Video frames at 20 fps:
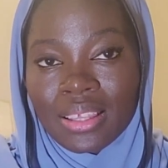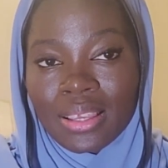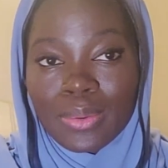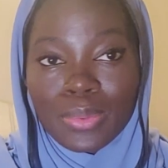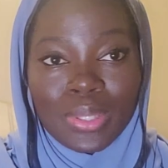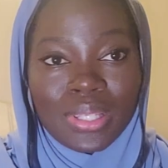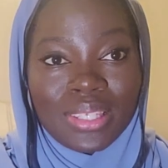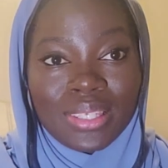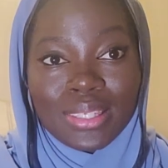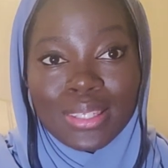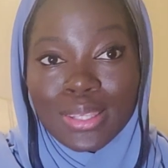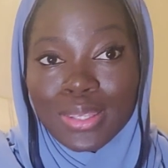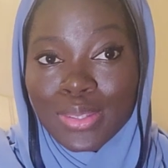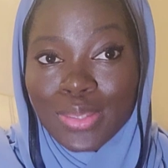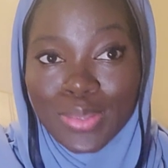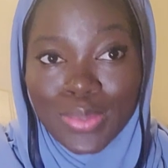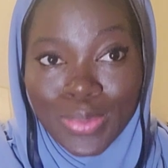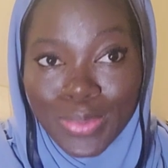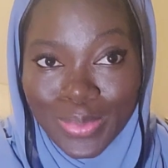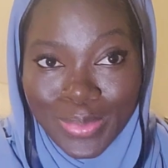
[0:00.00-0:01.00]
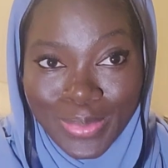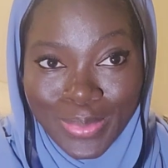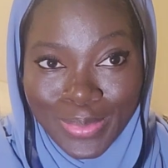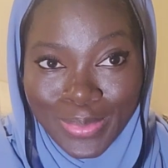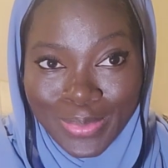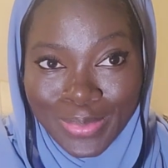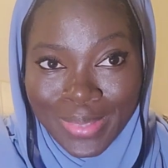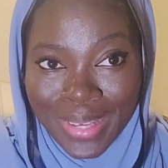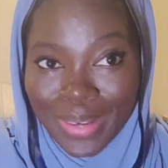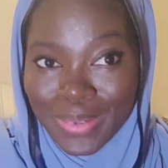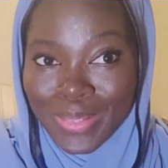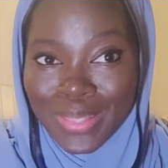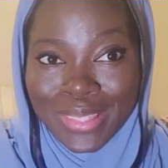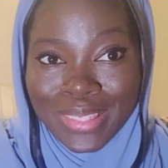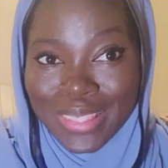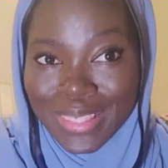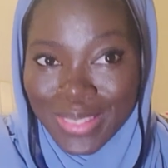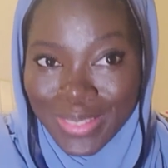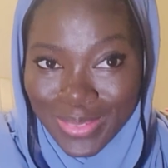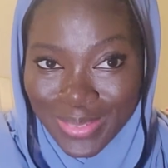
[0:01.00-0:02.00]
I want to
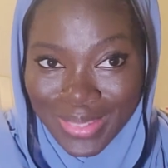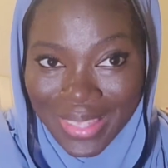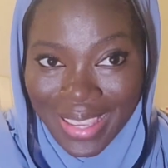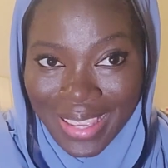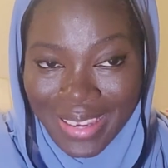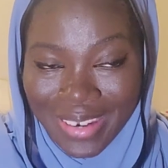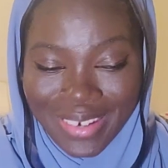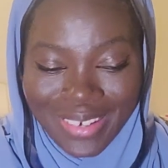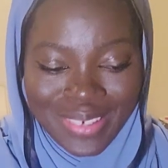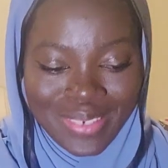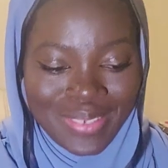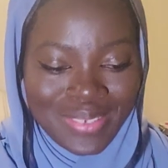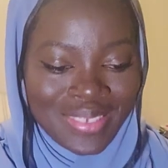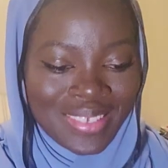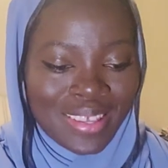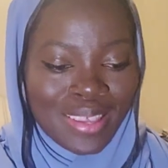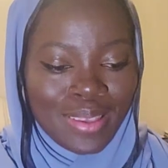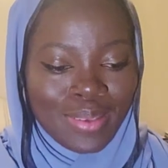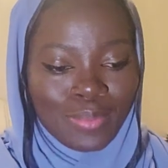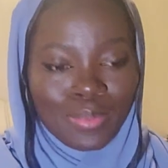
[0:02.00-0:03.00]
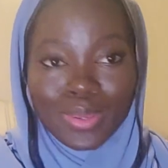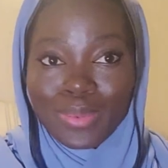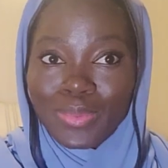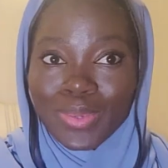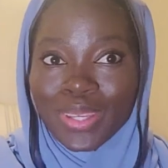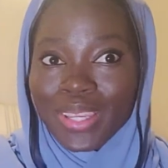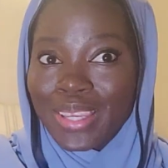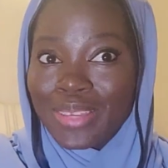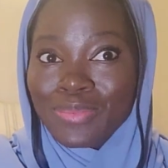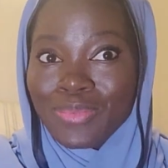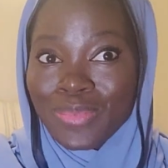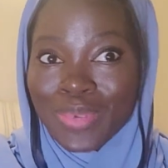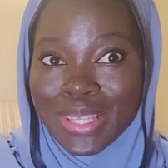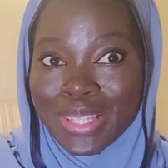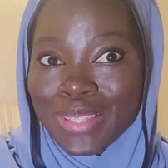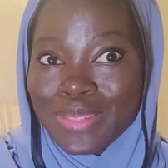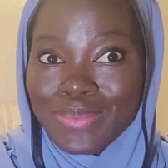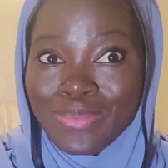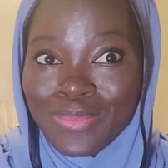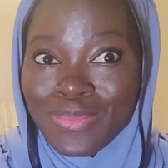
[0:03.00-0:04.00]
see you there. Maybe we can
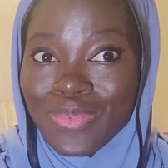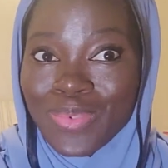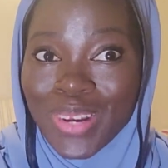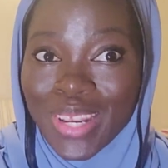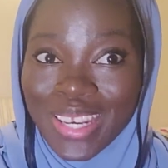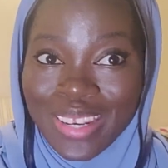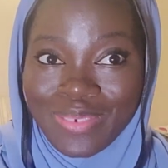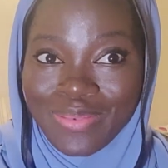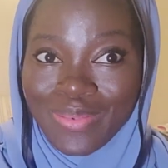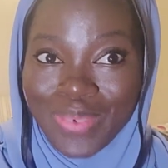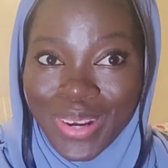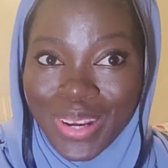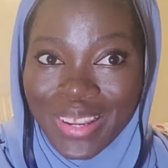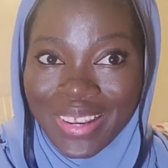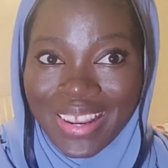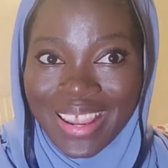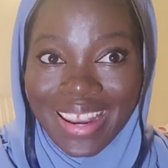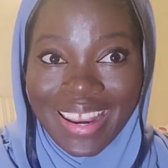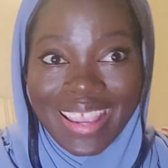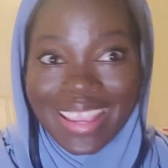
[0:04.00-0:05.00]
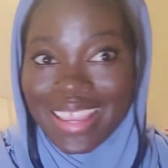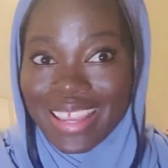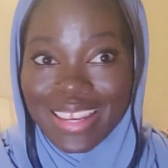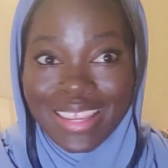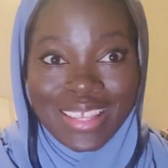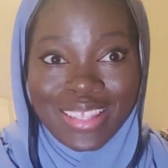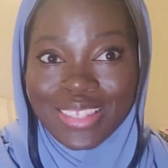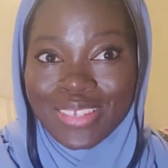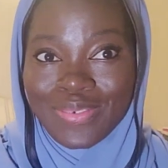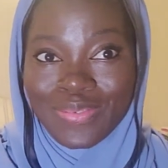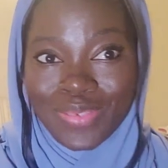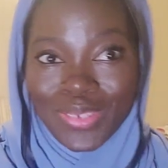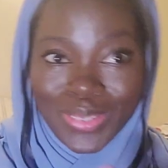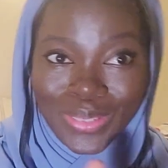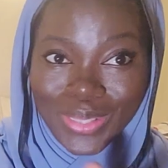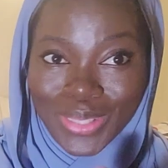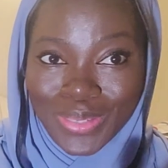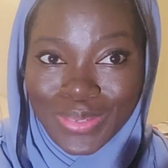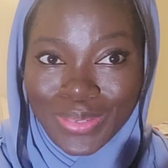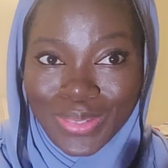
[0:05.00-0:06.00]
meet one in one and I can interview
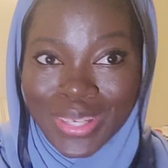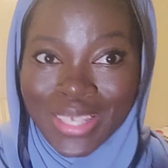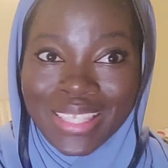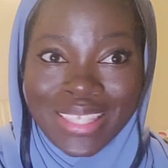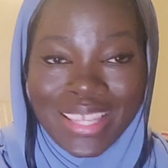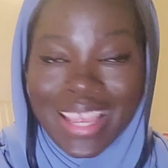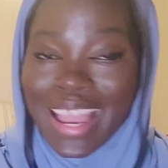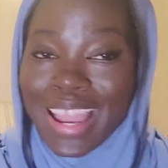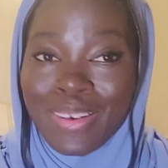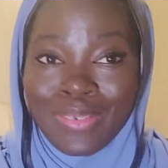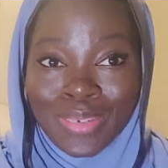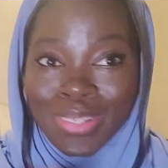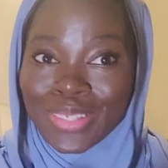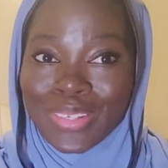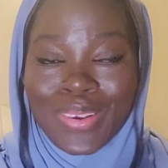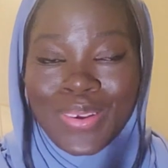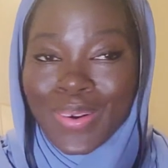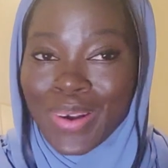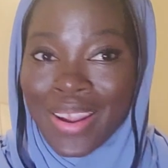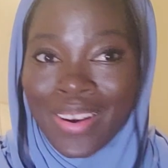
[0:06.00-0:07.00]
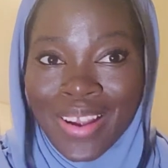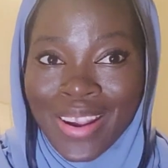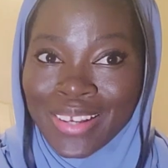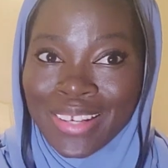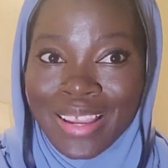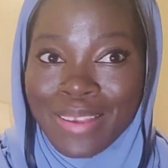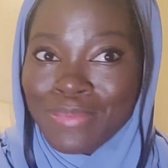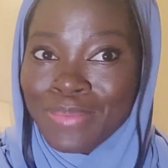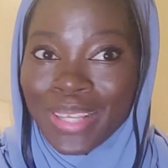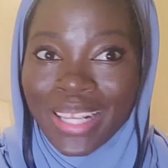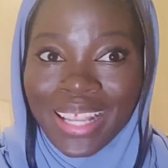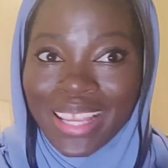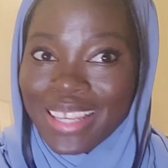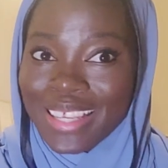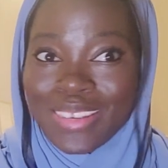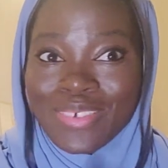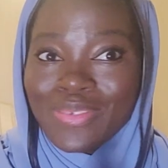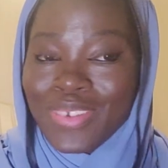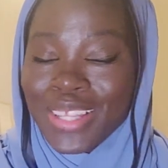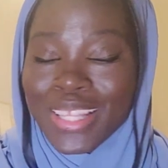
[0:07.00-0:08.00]
you, because I want to go around and be
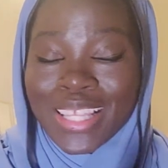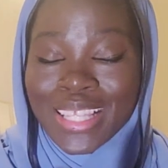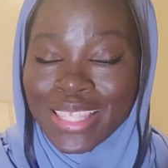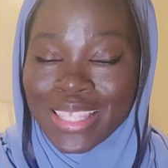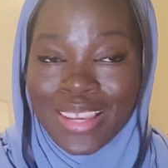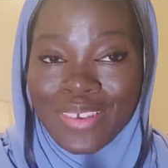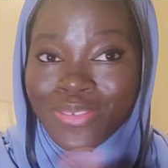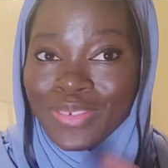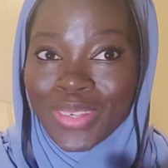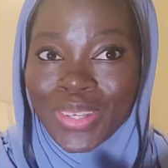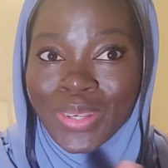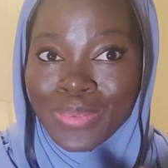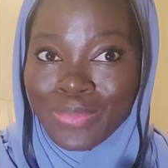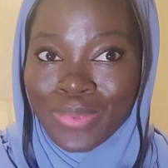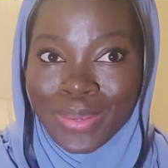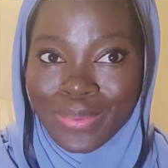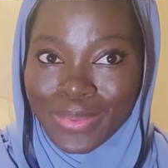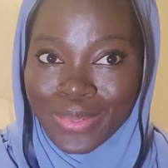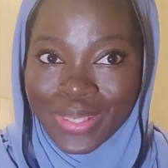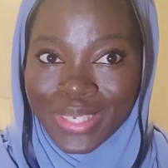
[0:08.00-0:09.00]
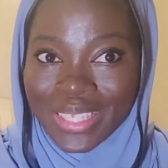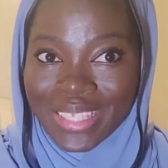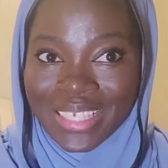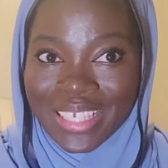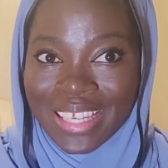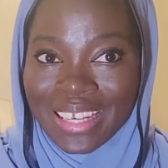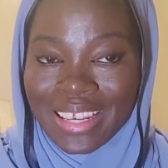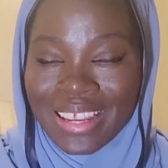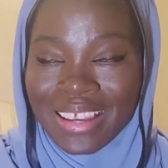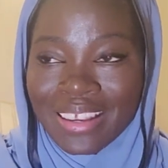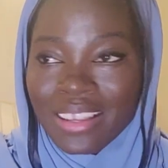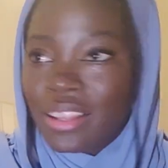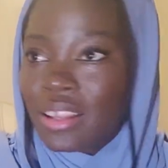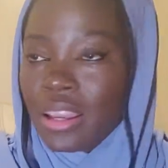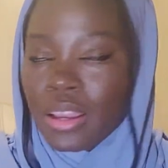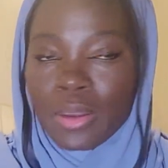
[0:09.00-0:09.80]
like interviewing people in Jannah.